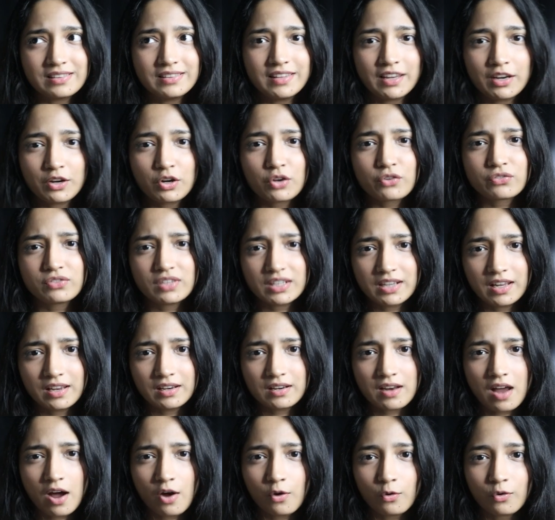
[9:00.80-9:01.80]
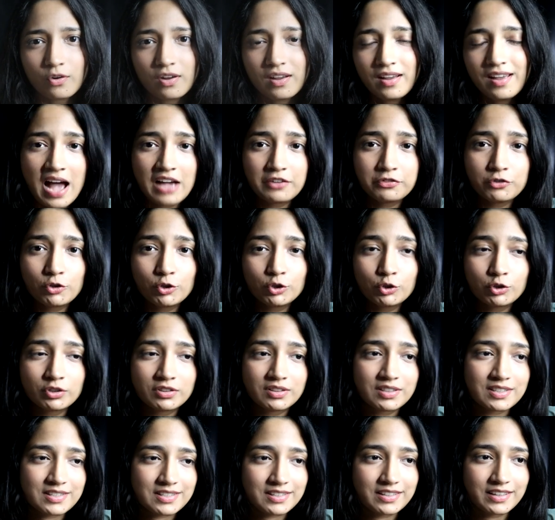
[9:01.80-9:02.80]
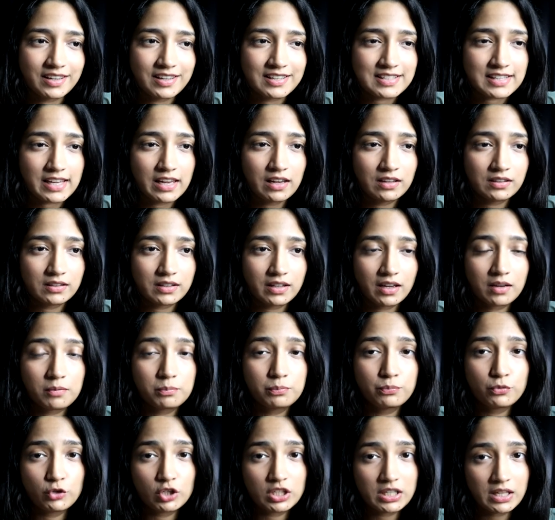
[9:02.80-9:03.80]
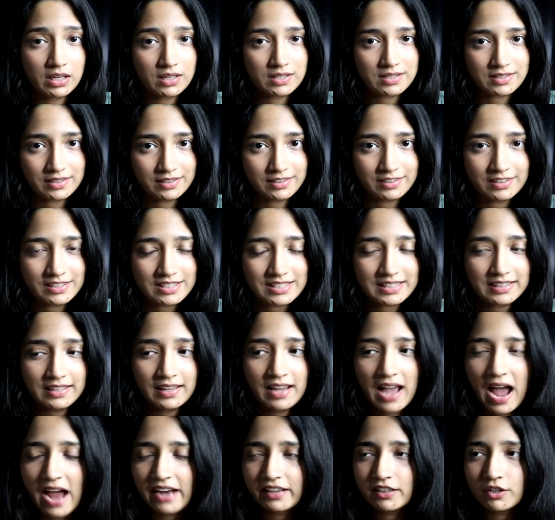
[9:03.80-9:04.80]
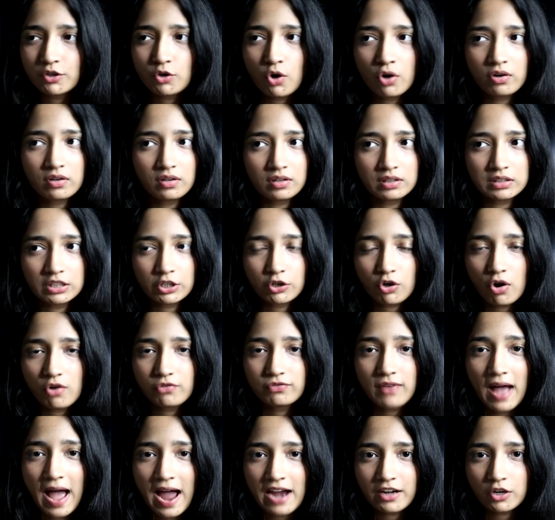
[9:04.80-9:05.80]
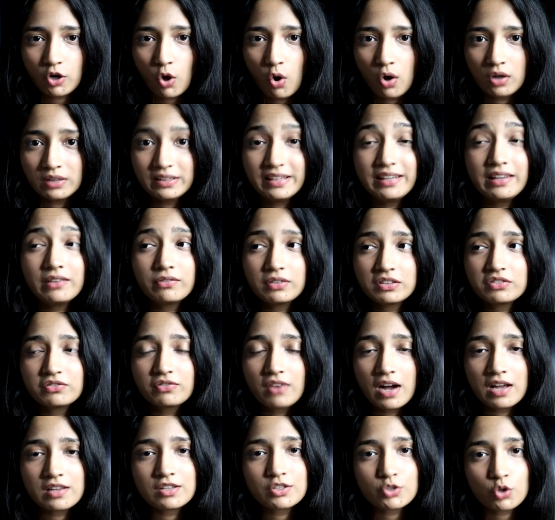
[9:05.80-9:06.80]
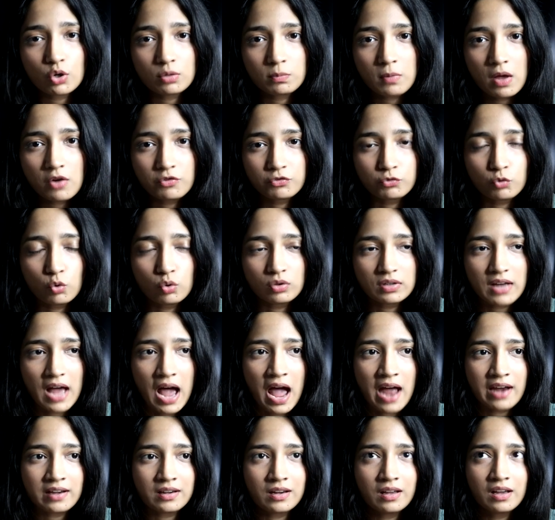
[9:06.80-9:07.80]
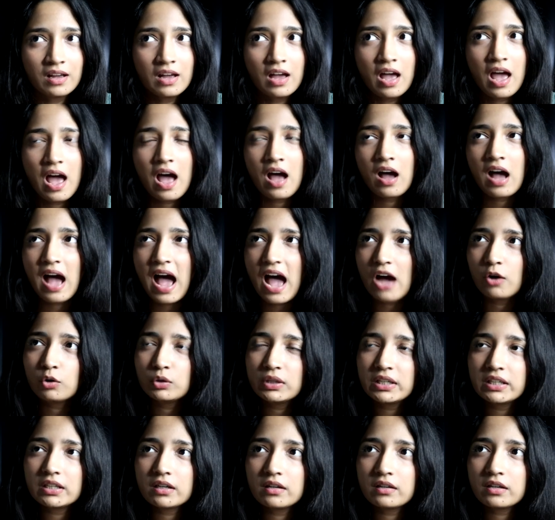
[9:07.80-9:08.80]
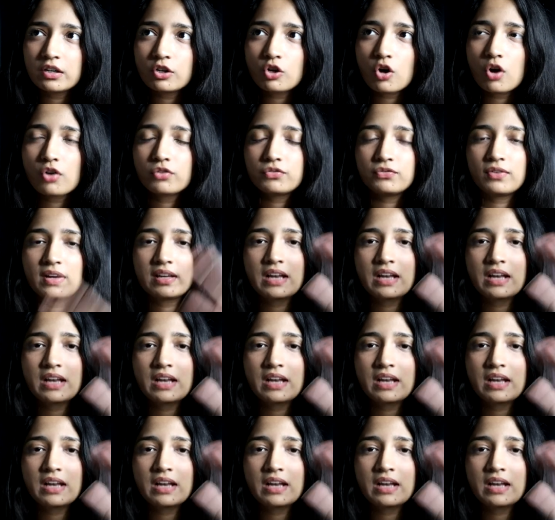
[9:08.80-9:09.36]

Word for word: at the end of the day now. I followed this grayscale thing pretty seriously. I did not turn it off at all, even once on my phone, and I only turned it off